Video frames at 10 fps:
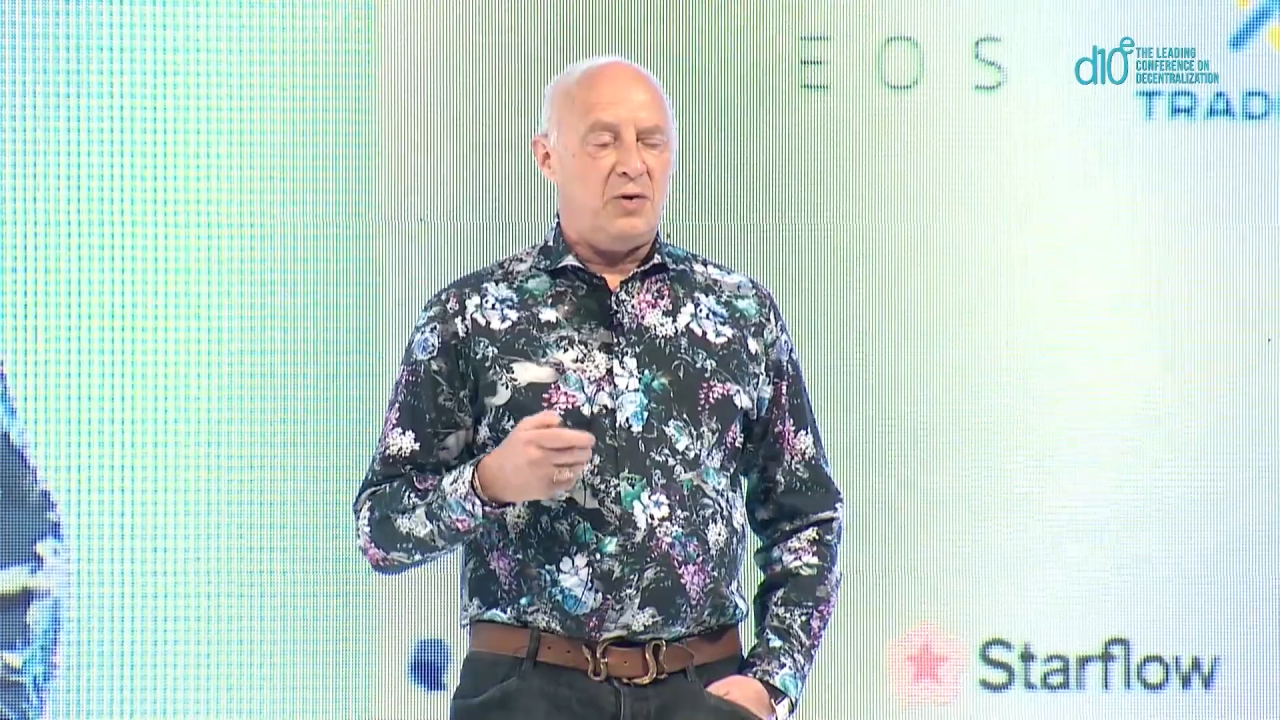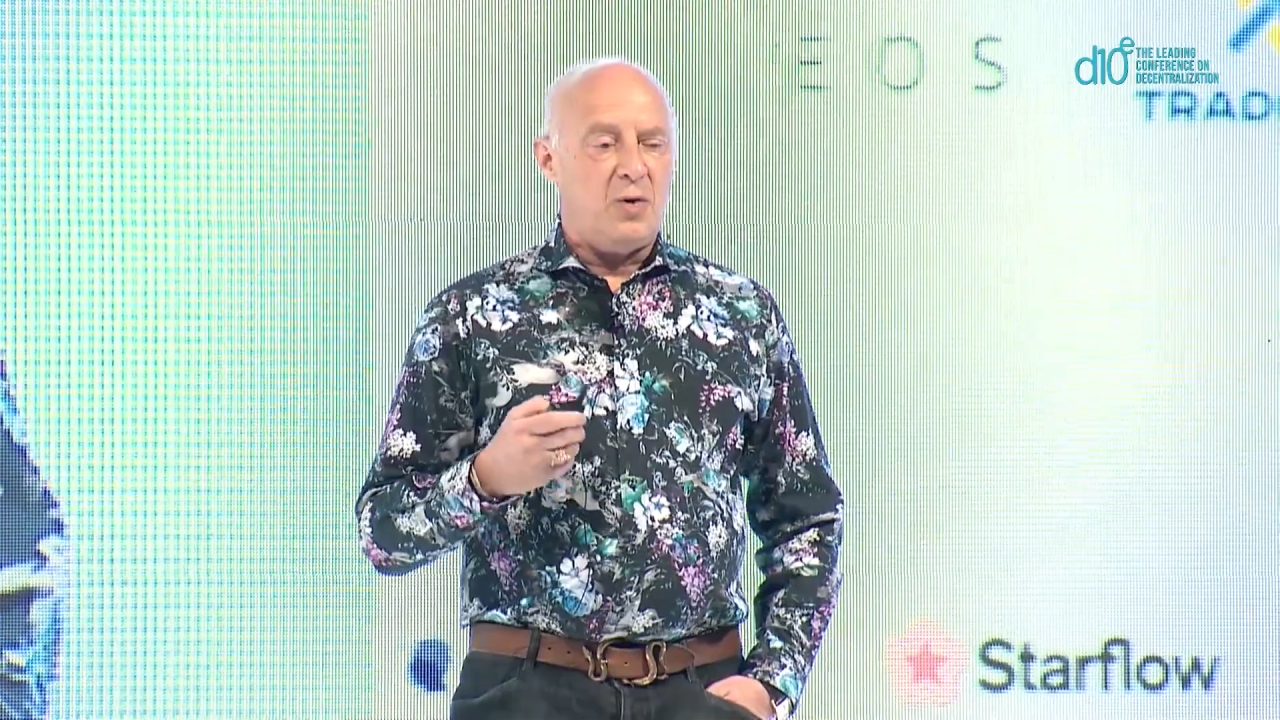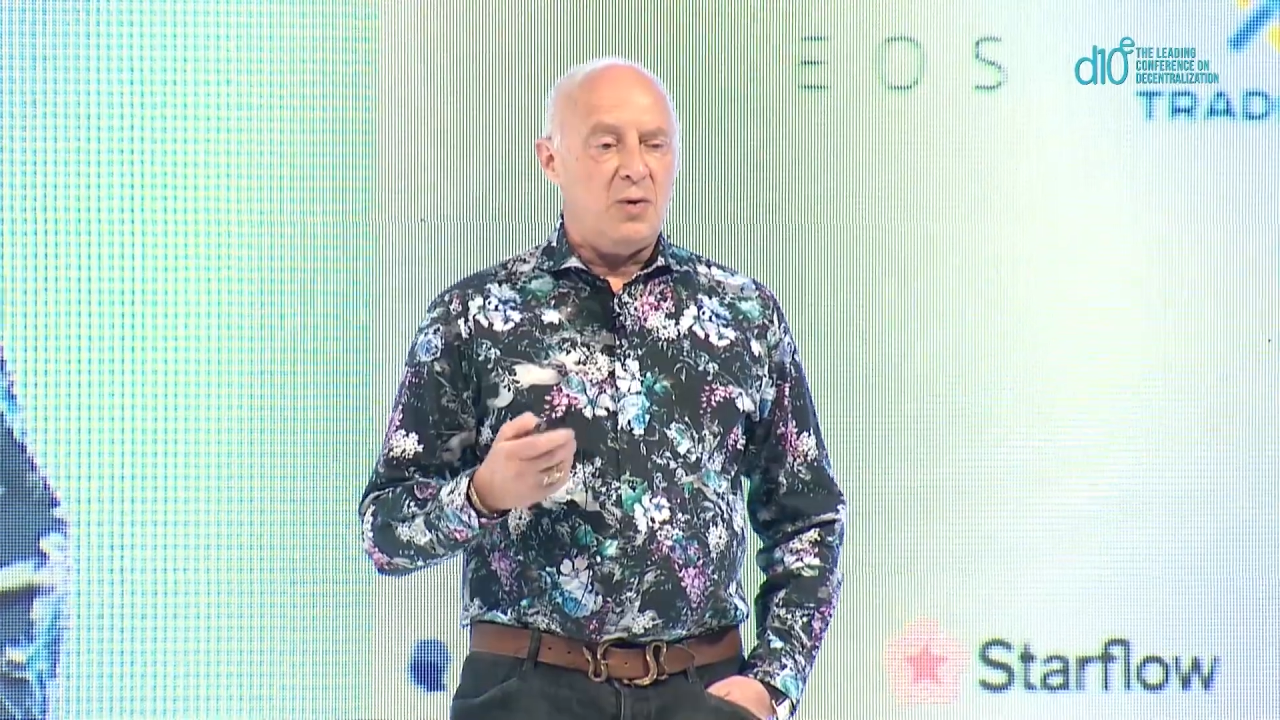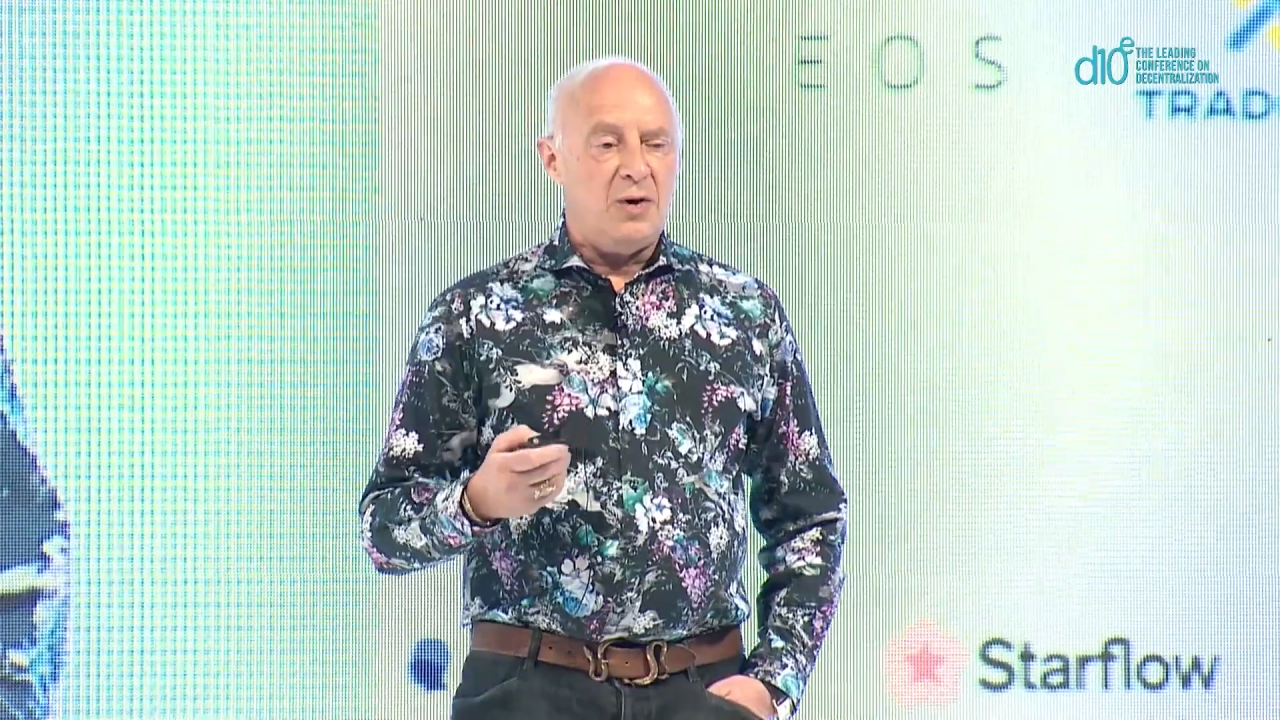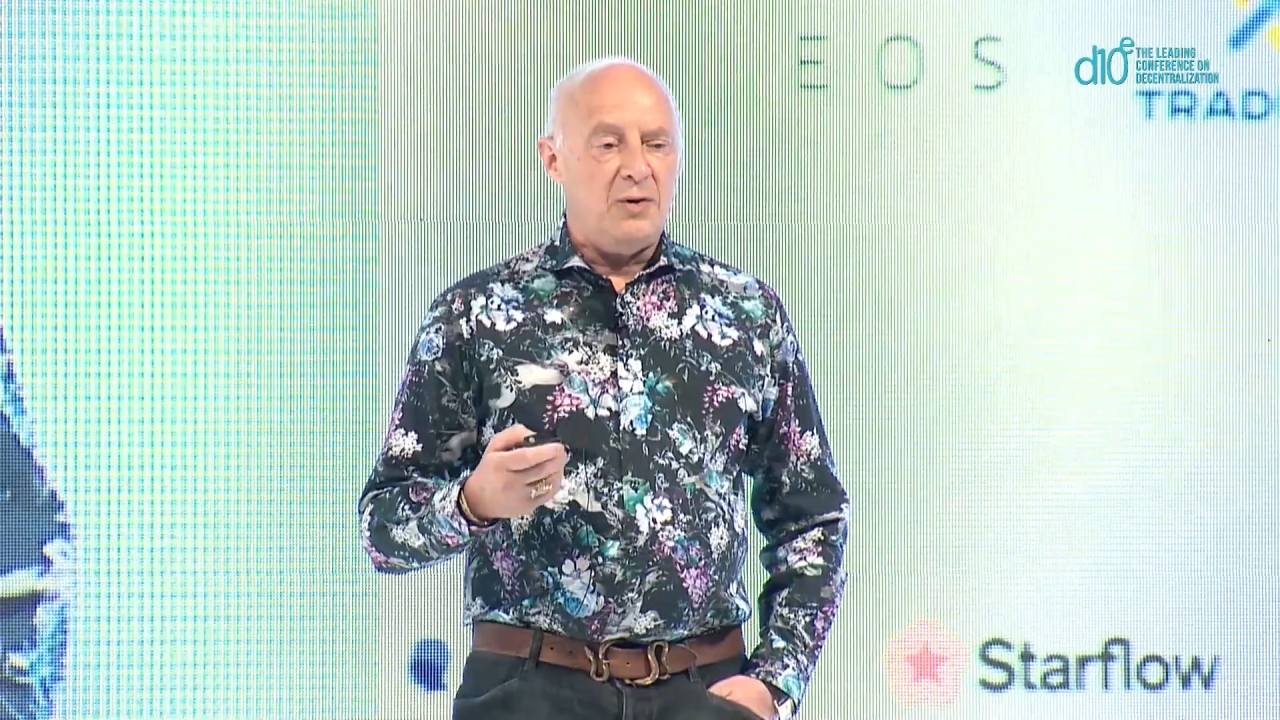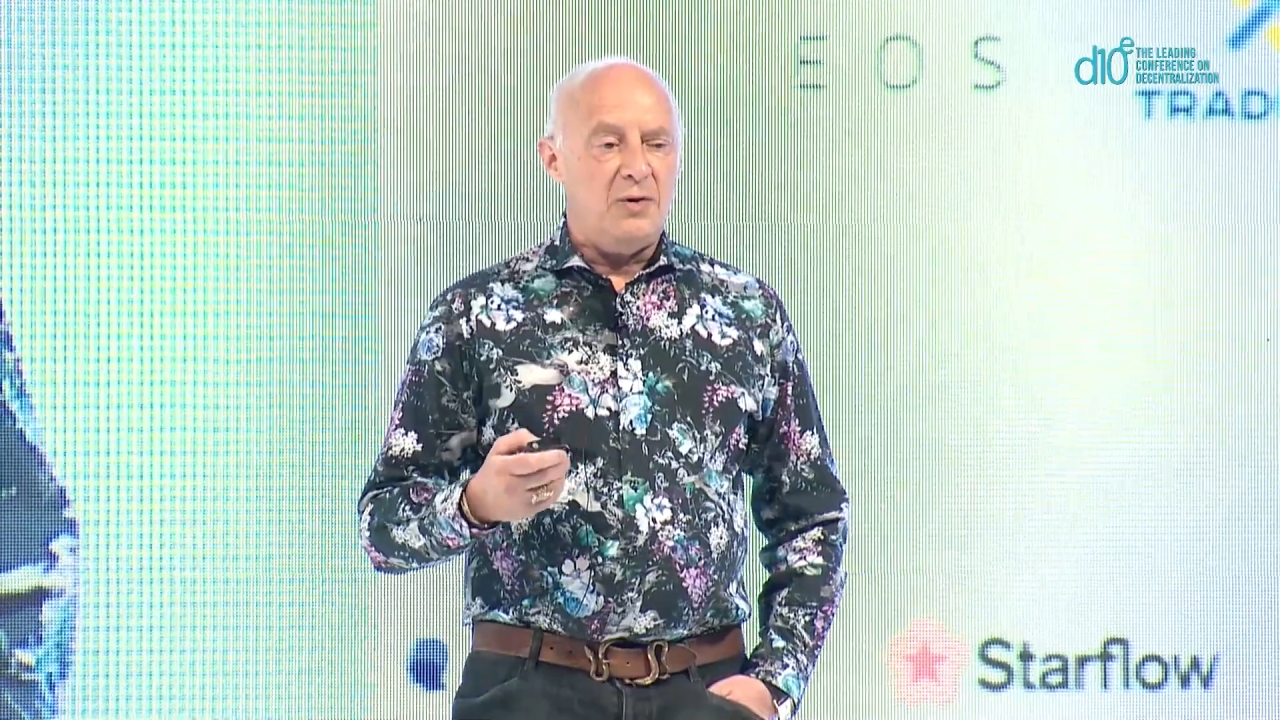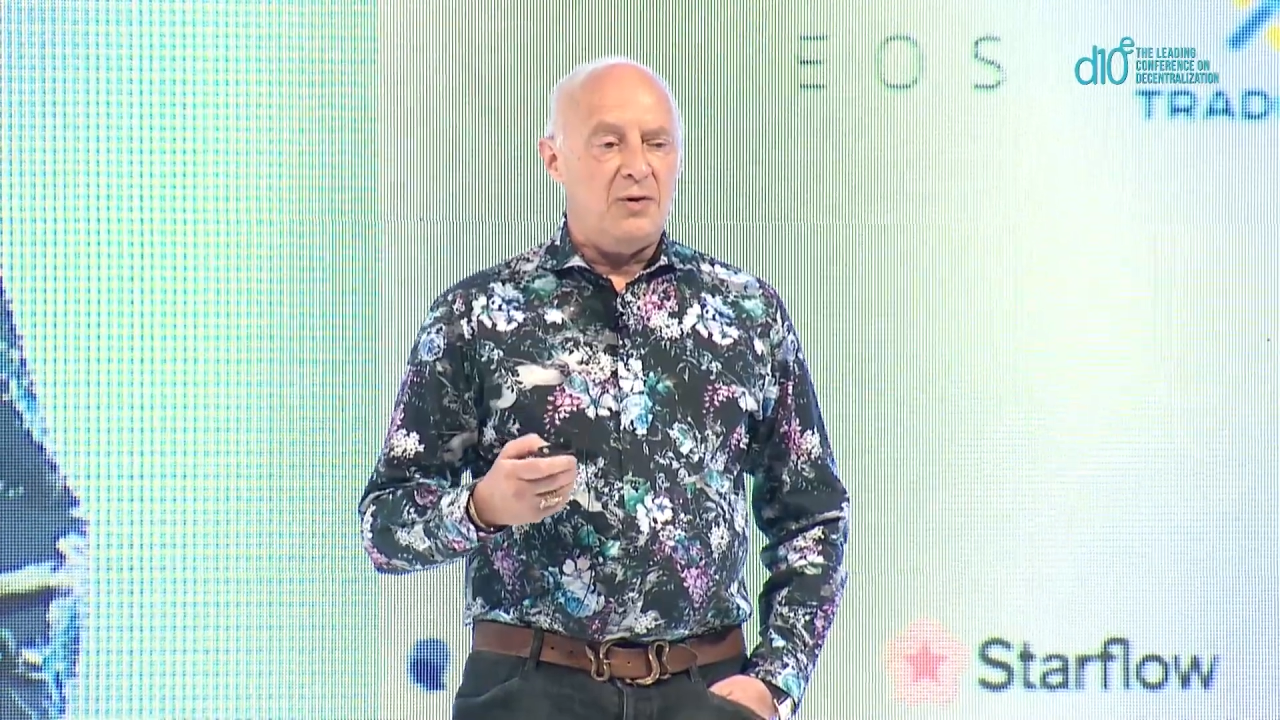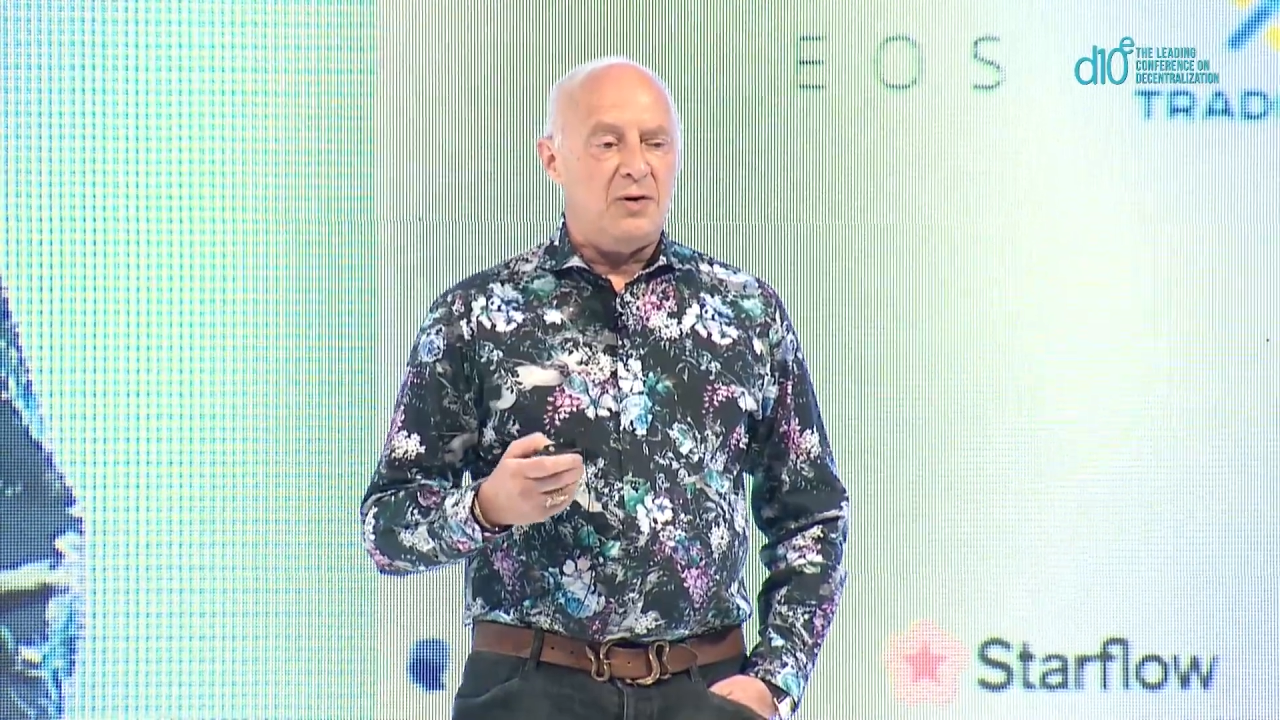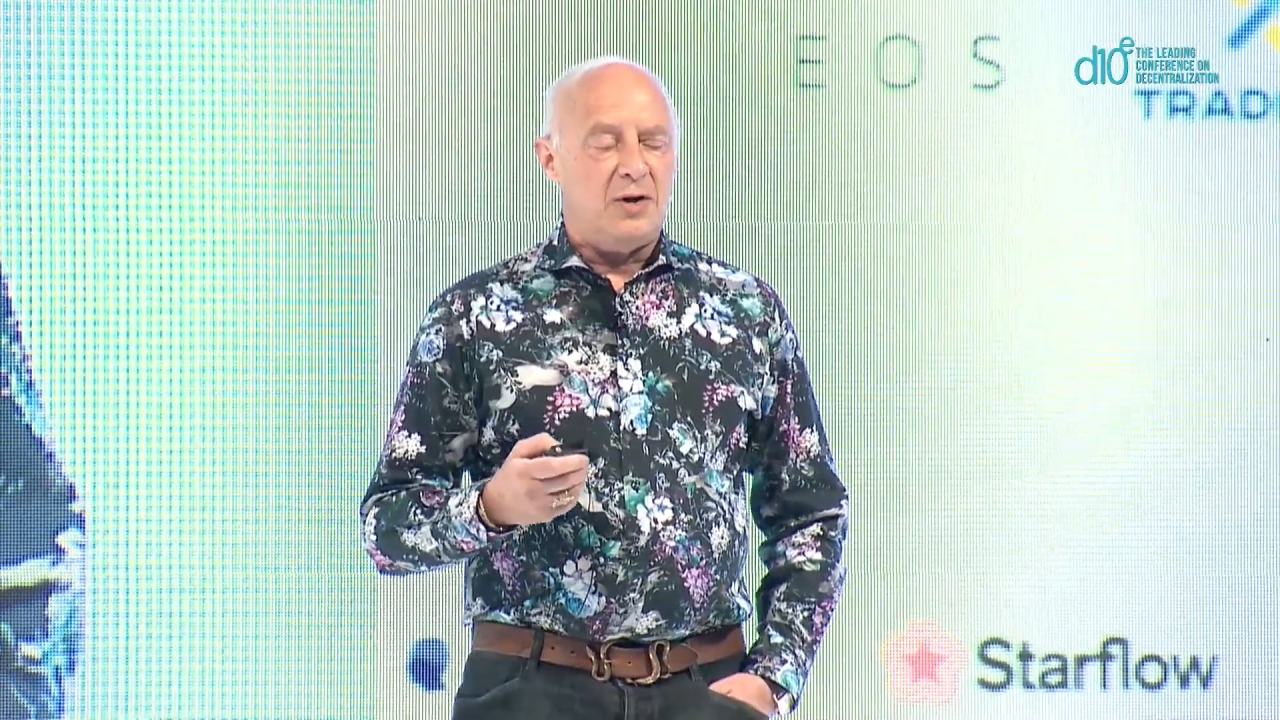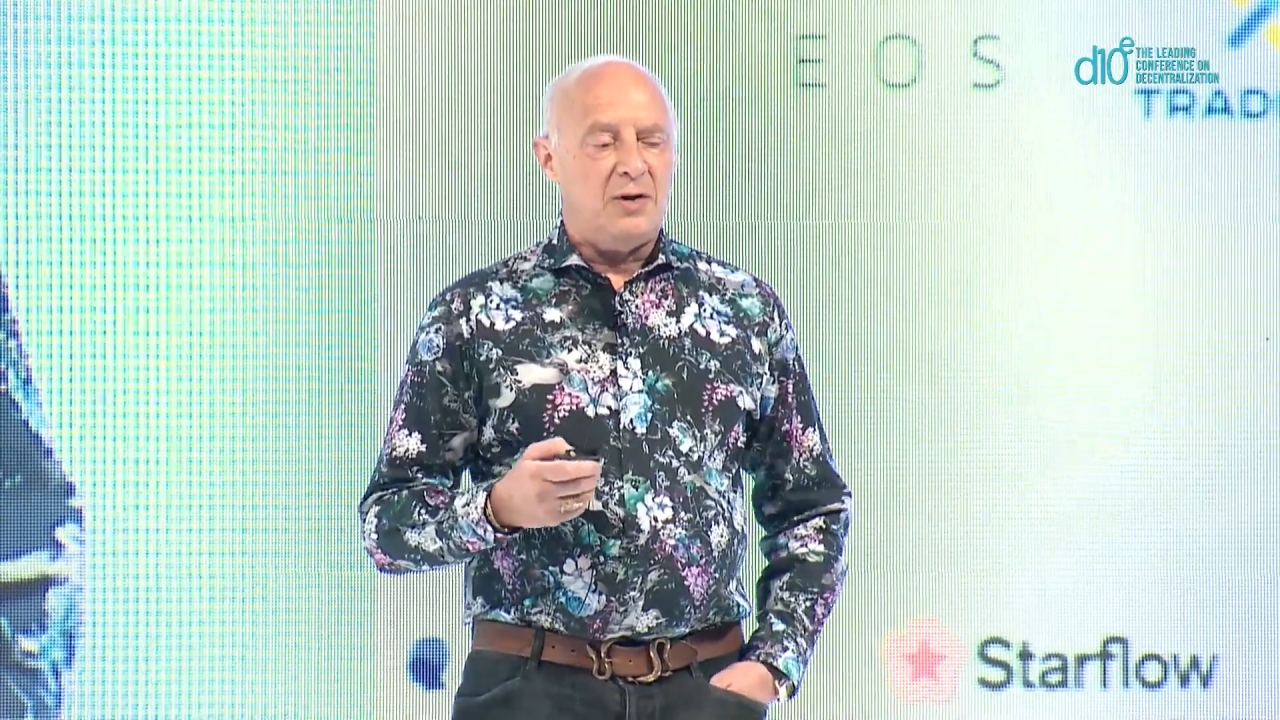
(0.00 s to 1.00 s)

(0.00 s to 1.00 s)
tokens?